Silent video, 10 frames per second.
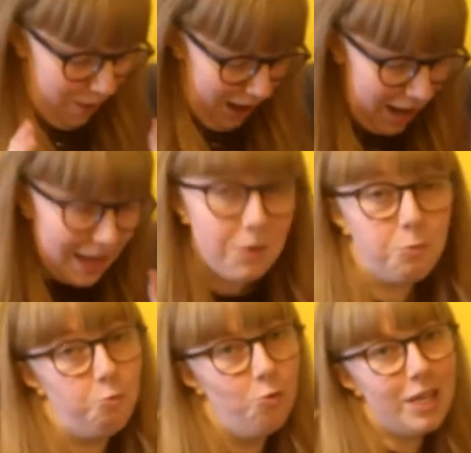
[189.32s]
I
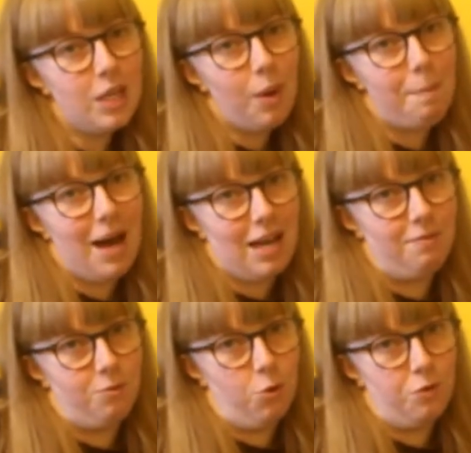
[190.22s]
really went back
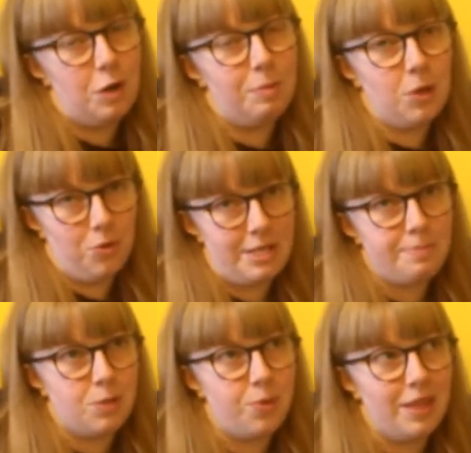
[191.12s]
and forth, I'll be
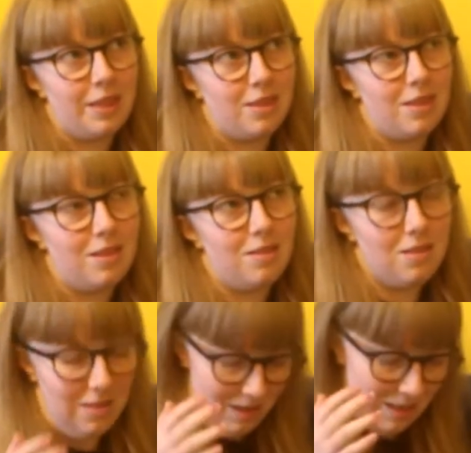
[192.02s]
honest, between
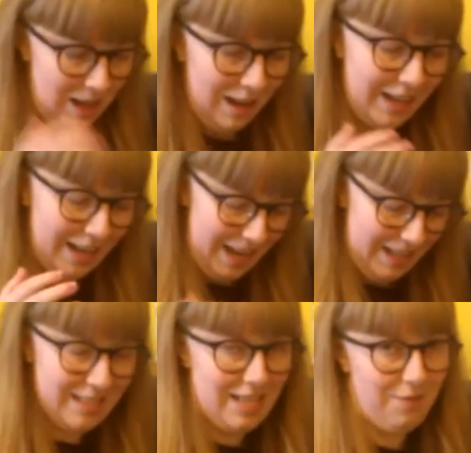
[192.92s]
9, 8
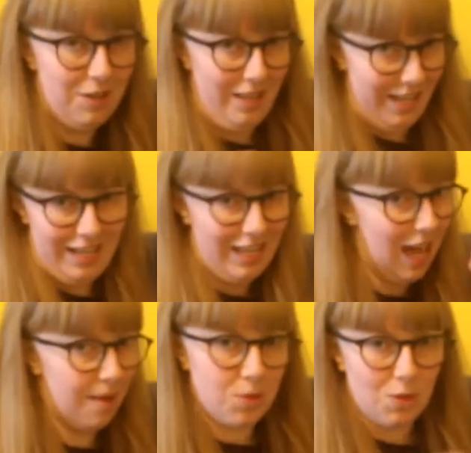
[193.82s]
and 7, like I
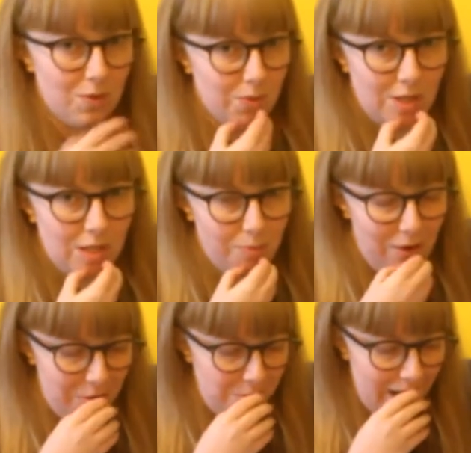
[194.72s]
kept sort of switching them
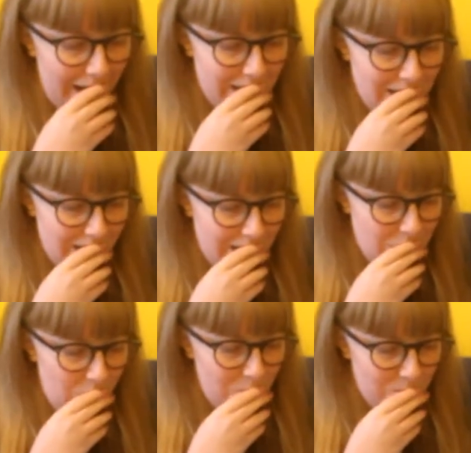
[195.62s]
around. I
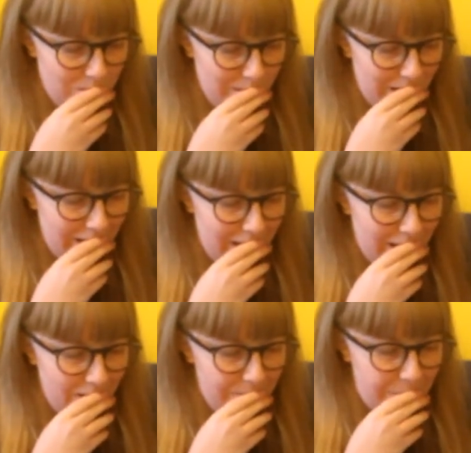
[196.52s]
decided
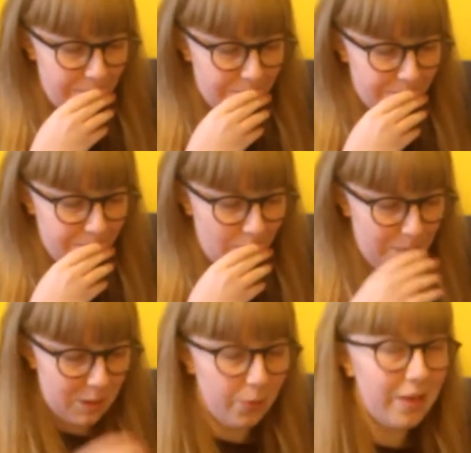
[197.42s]
ultimately
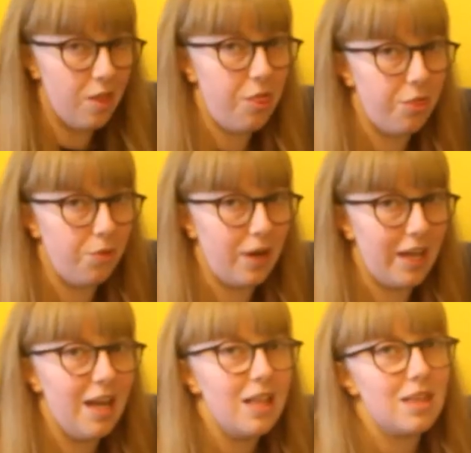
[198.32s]
between the 3.